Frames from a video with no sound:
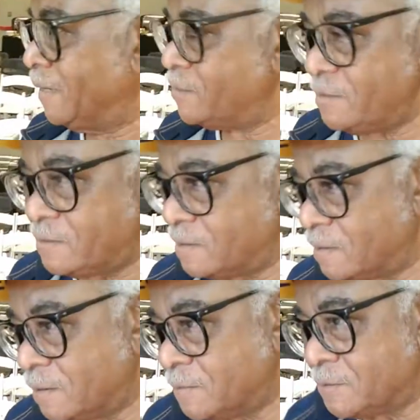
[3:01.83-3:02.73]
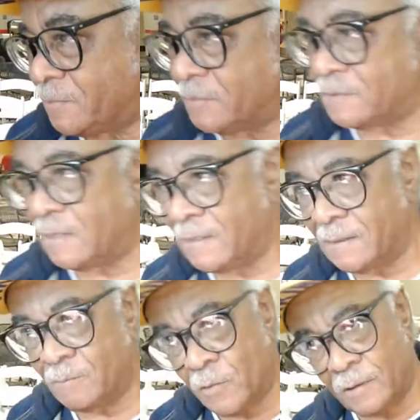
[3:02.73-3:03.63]
And she said, no, Mr. Brooks, I
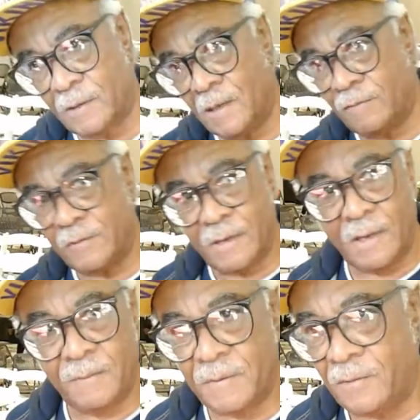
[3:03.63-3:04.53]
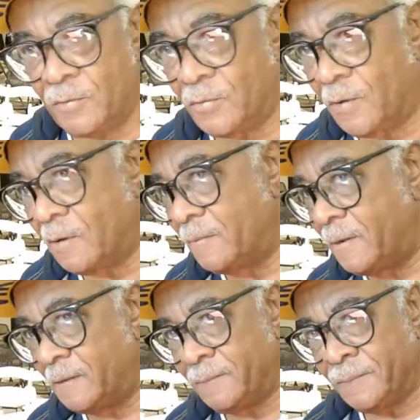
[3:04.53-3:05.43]
am working every day. I'm in New York. I'm
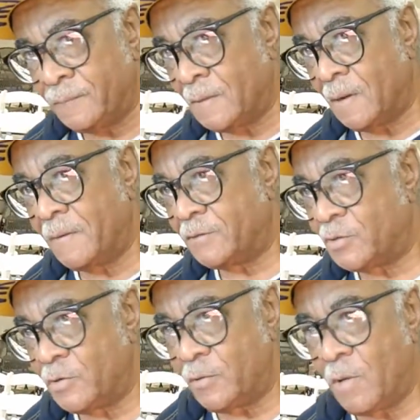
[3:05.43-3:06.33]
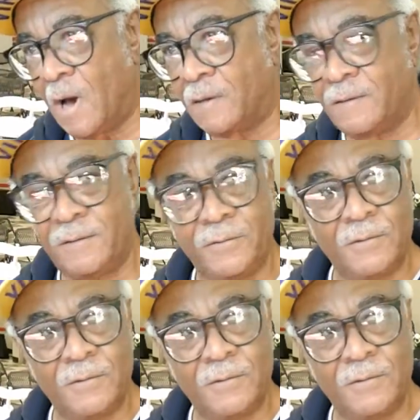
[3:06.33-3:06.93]
at, I'm at 30 Rock in New